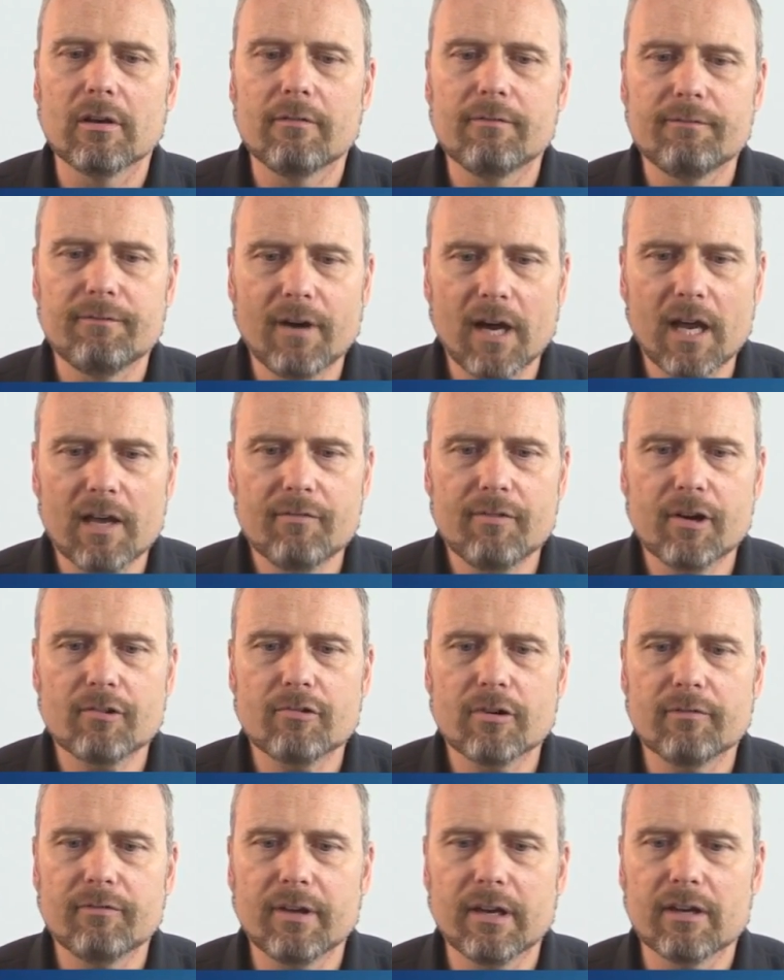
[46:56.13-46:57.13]

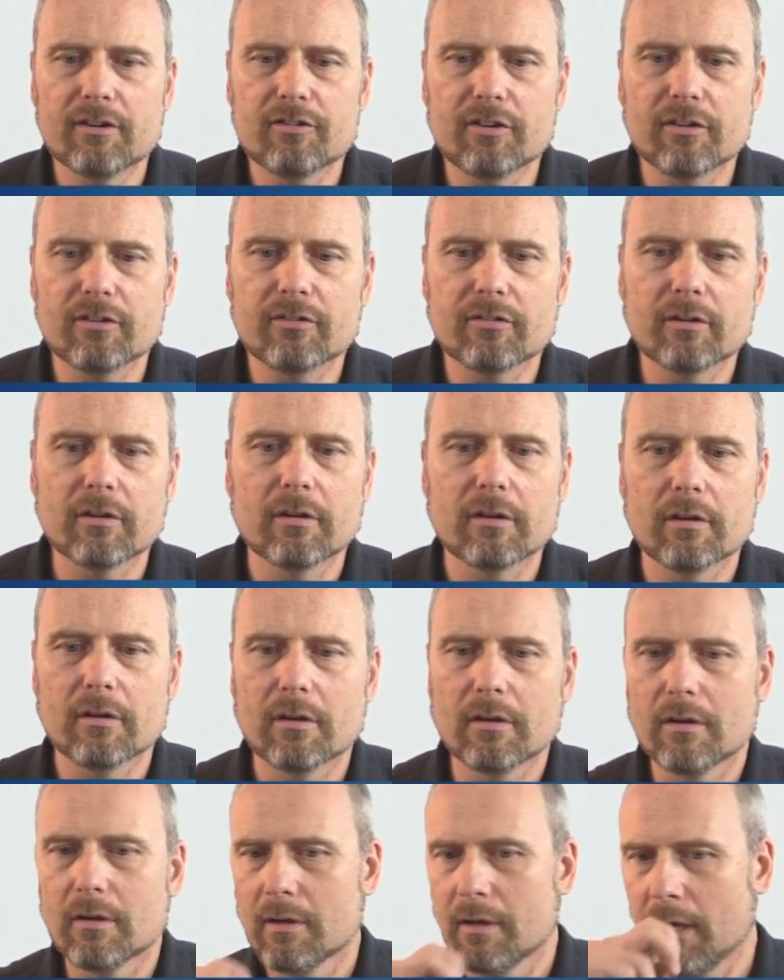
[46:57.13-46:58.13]
500 villages
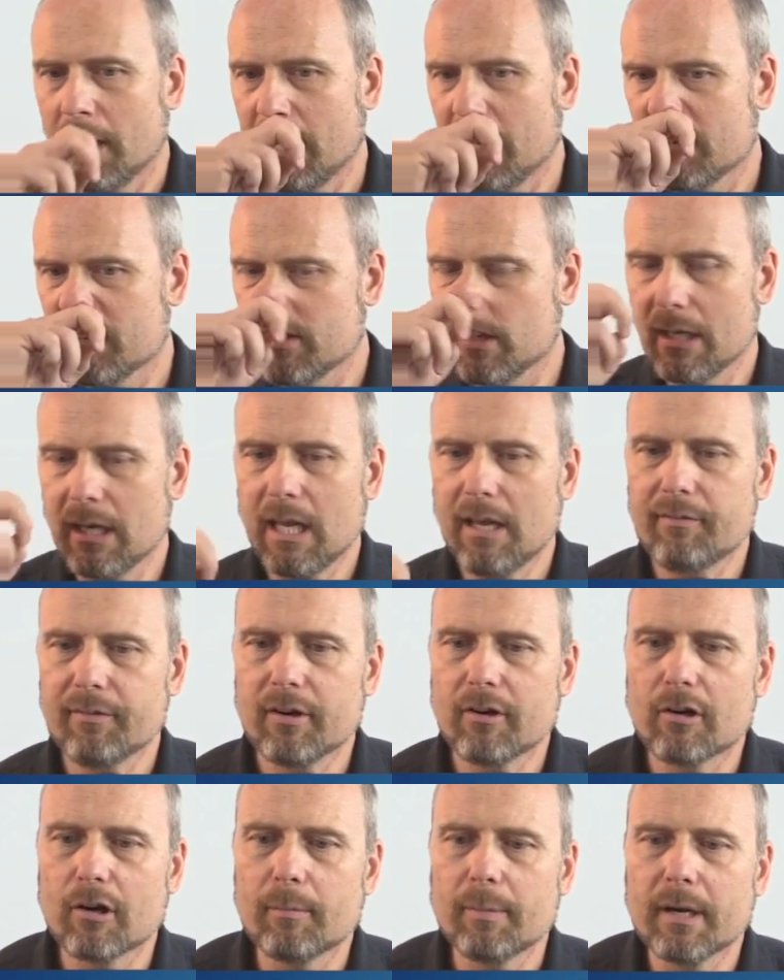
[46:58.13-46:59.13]
and
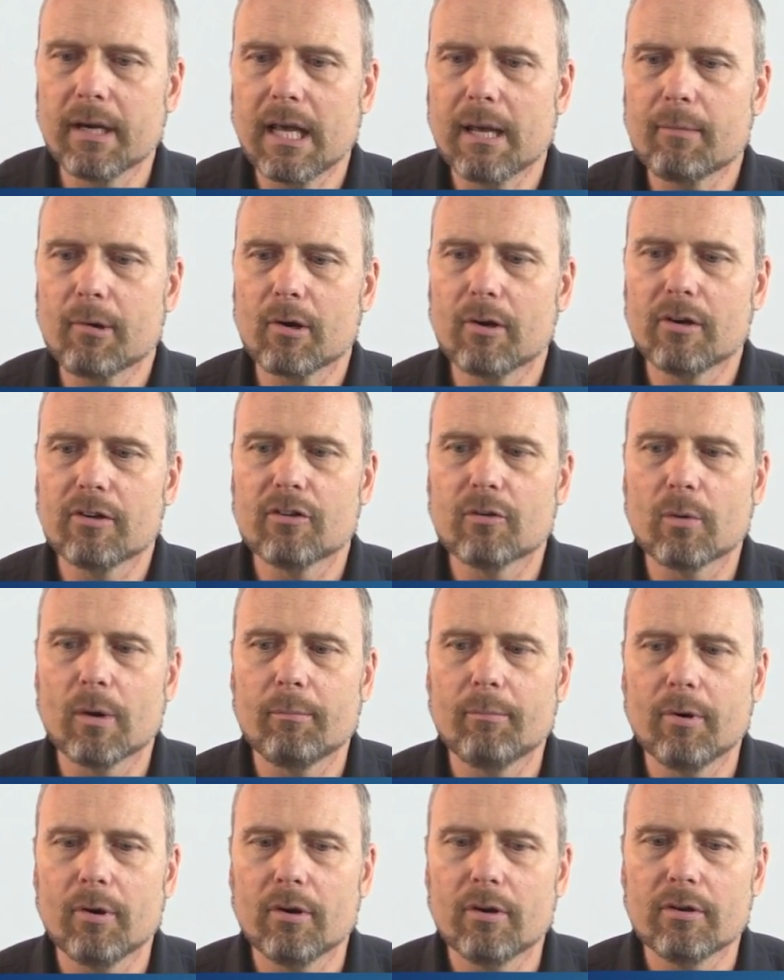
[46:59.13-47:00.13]
11 urban neighborhoods were
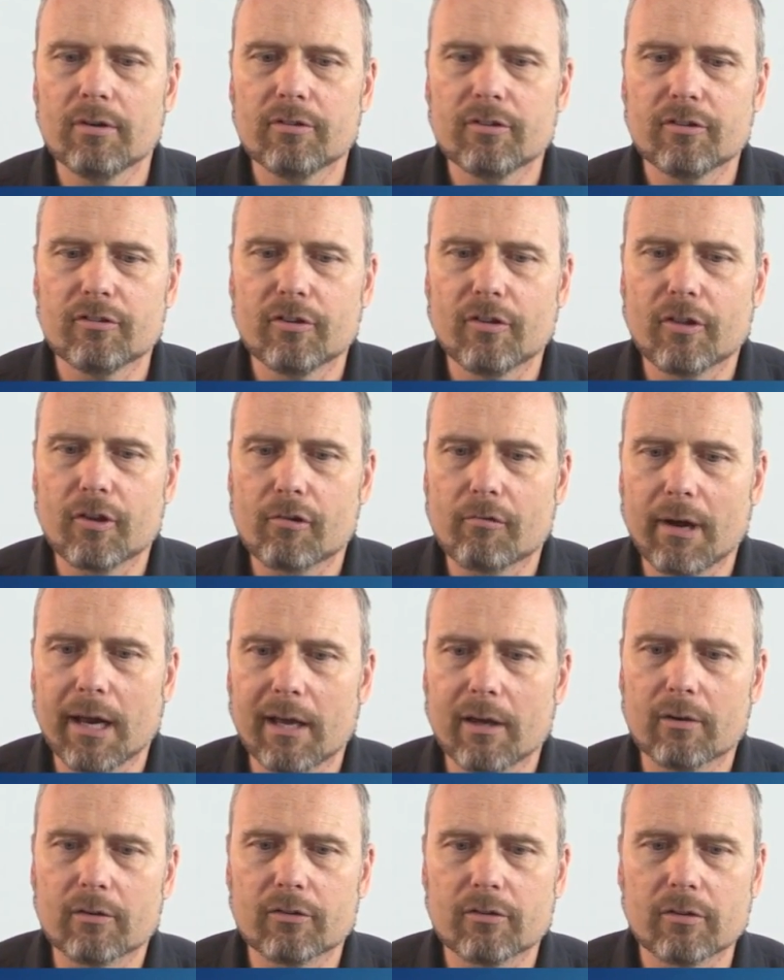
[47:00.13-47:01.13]
burned to the
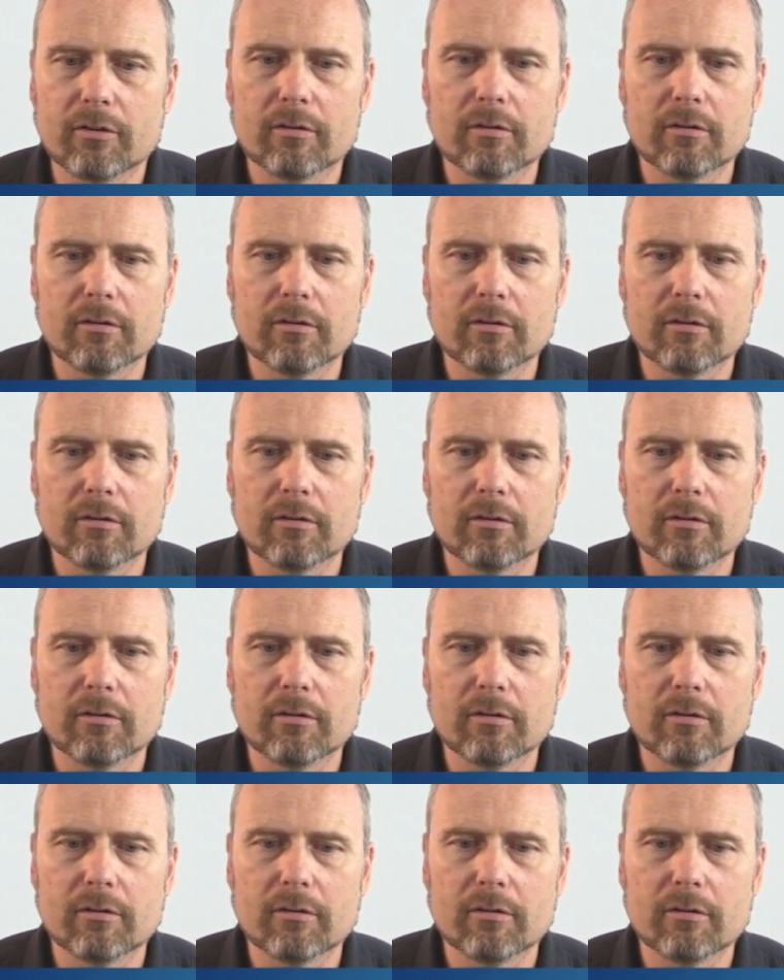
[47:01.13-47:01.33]
ground.